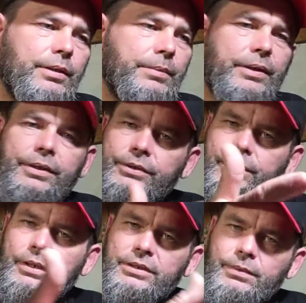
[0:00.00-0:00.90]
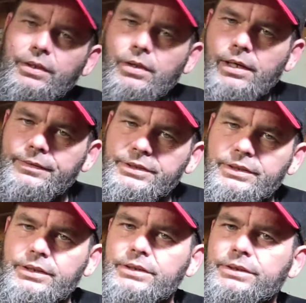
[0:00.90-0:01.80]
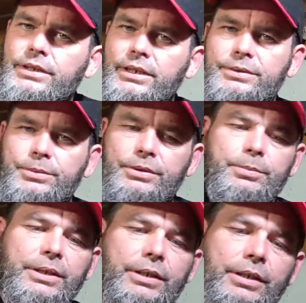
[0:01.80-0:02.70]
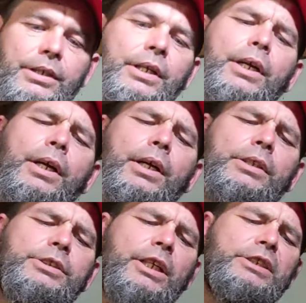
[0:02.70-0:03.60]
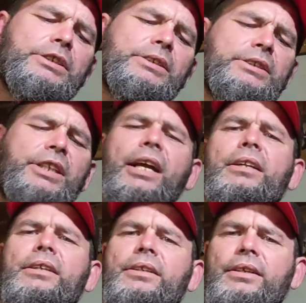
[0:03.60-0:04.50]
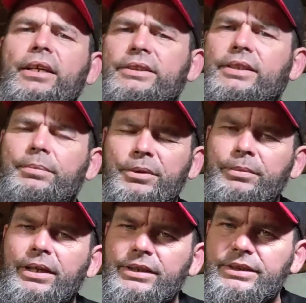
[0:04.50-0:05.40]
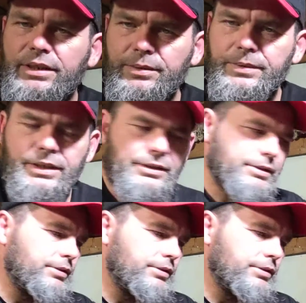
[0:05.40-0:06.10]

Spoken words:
I'm not going to do it in this video, obviously, because you guys will be changing the channel in the next couple of minutes anyways.